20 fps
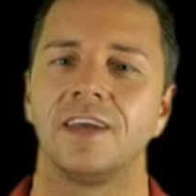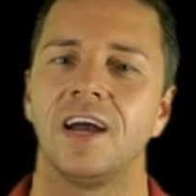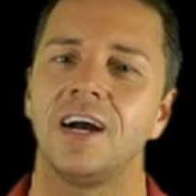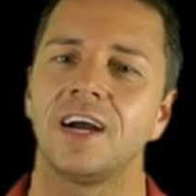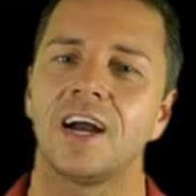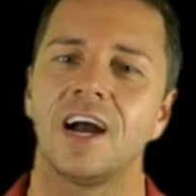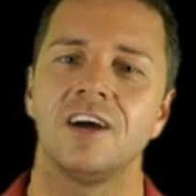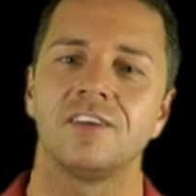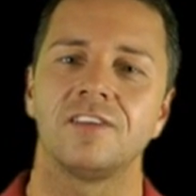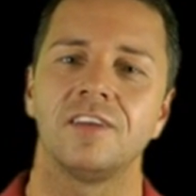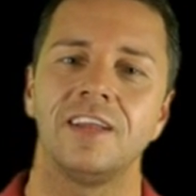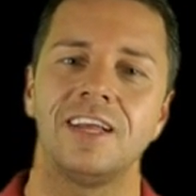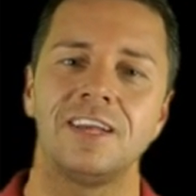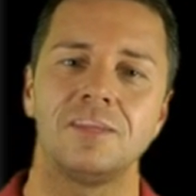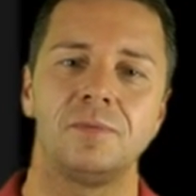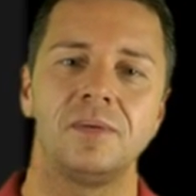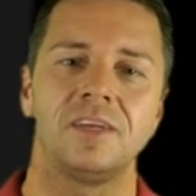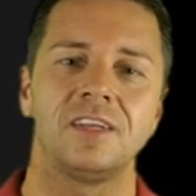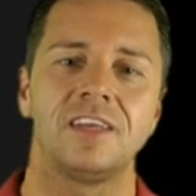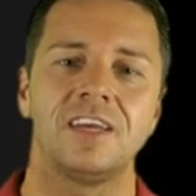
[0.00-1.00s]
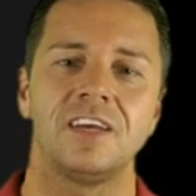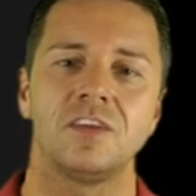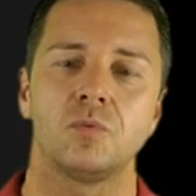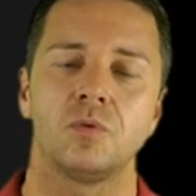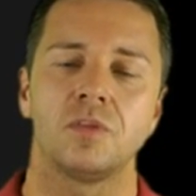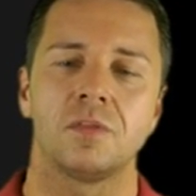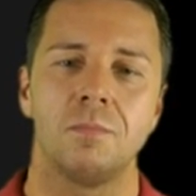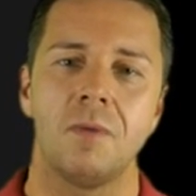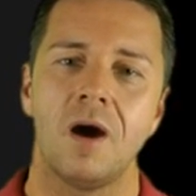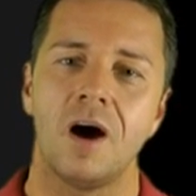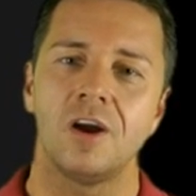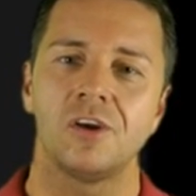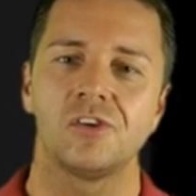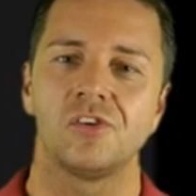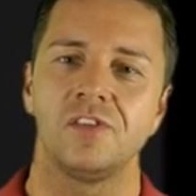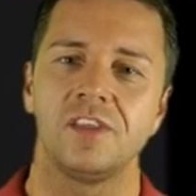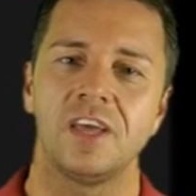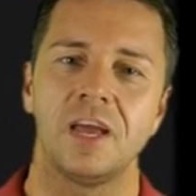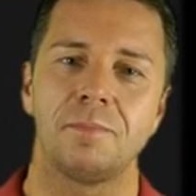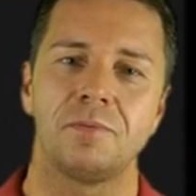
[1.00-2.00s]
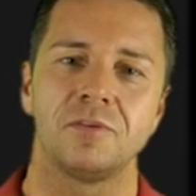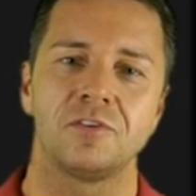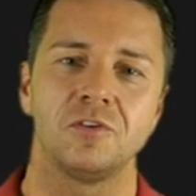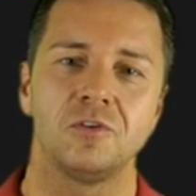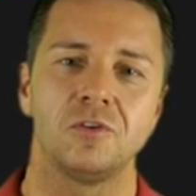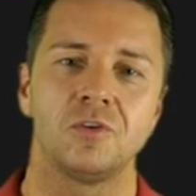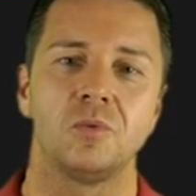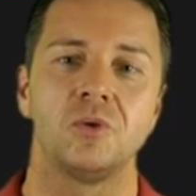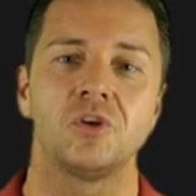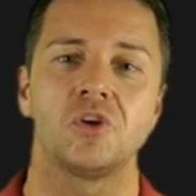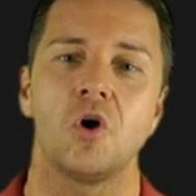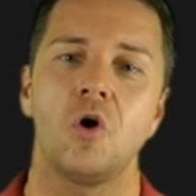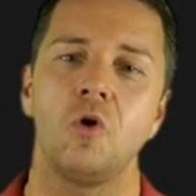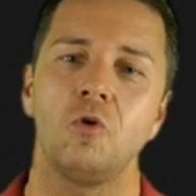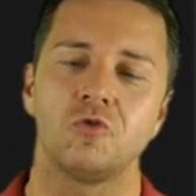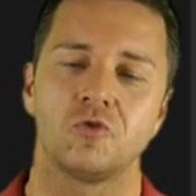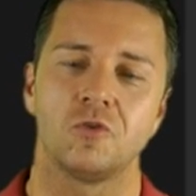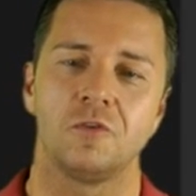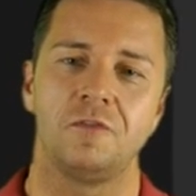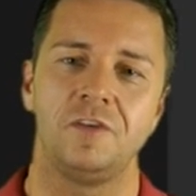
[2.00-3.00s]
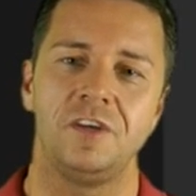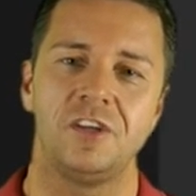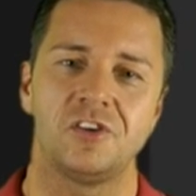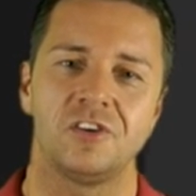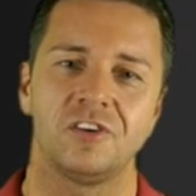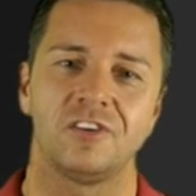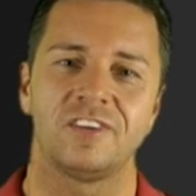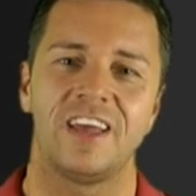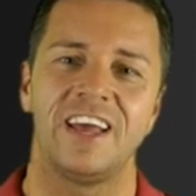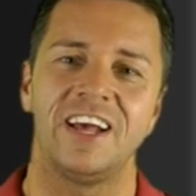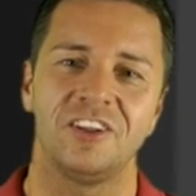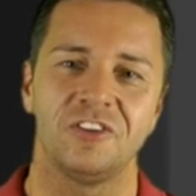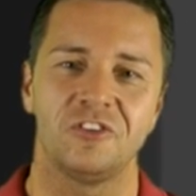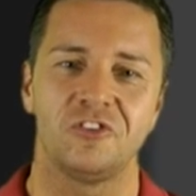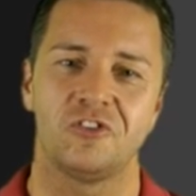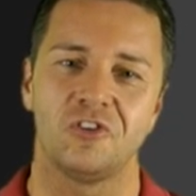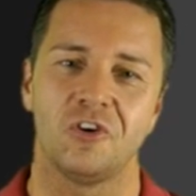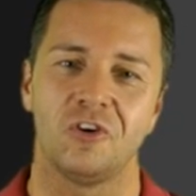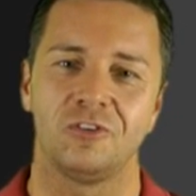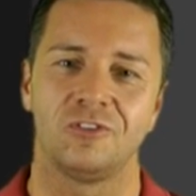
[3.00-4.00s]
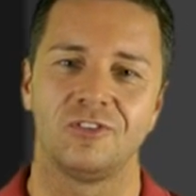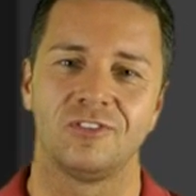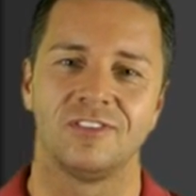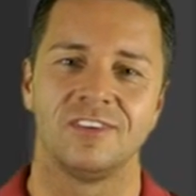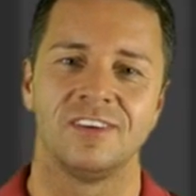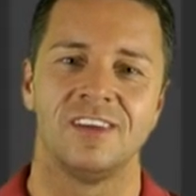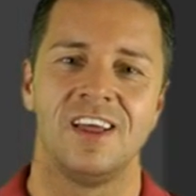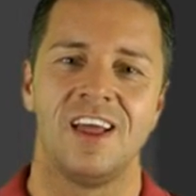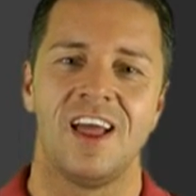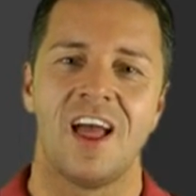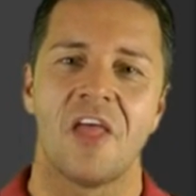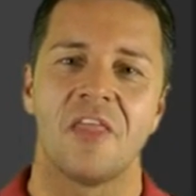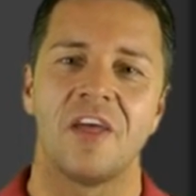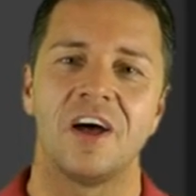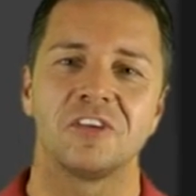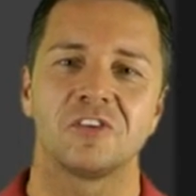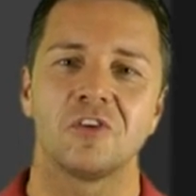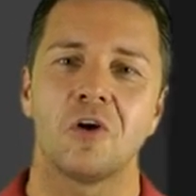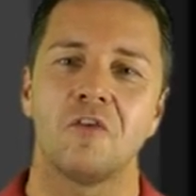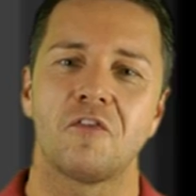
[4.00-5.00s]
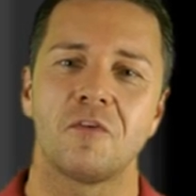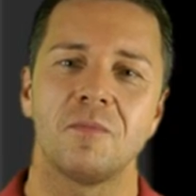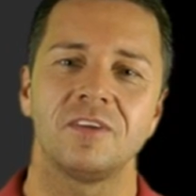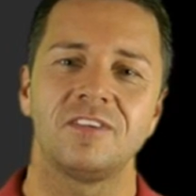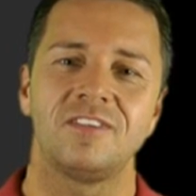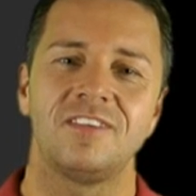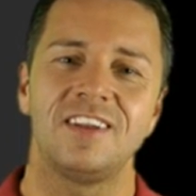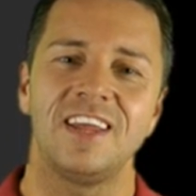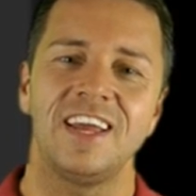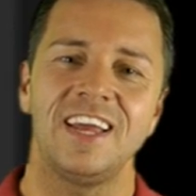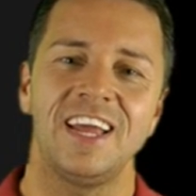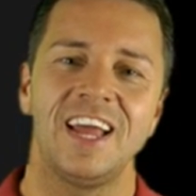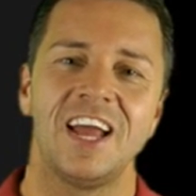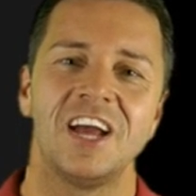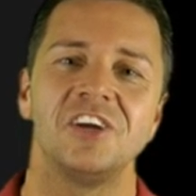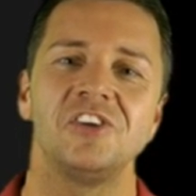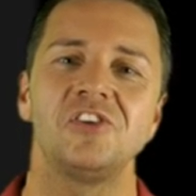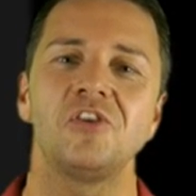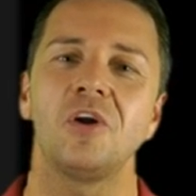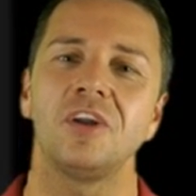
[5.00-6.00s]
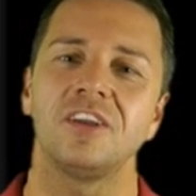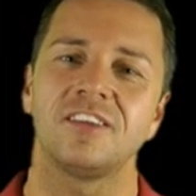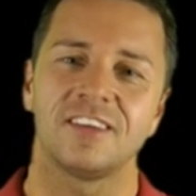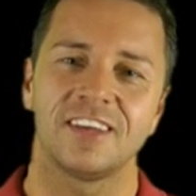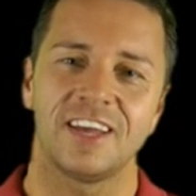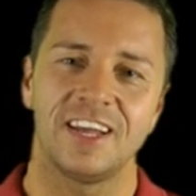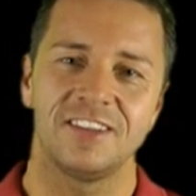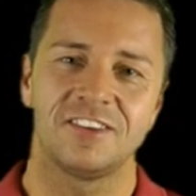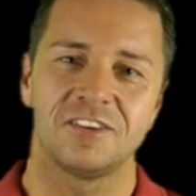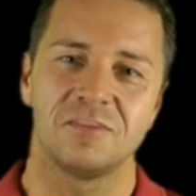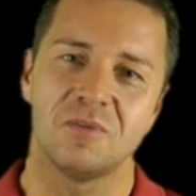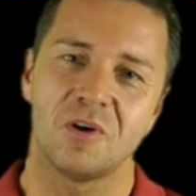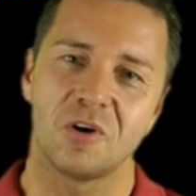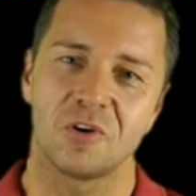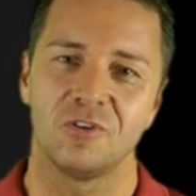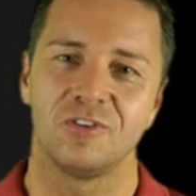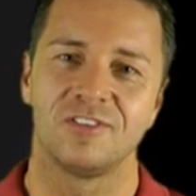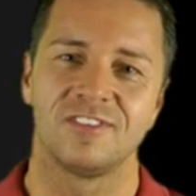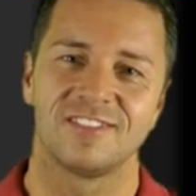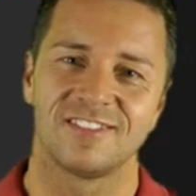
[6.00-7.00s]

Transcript: Gaga has a lesbian kiss with Marge in the episode, which also features Elton John. That's all from us today. Join us again tomorrow.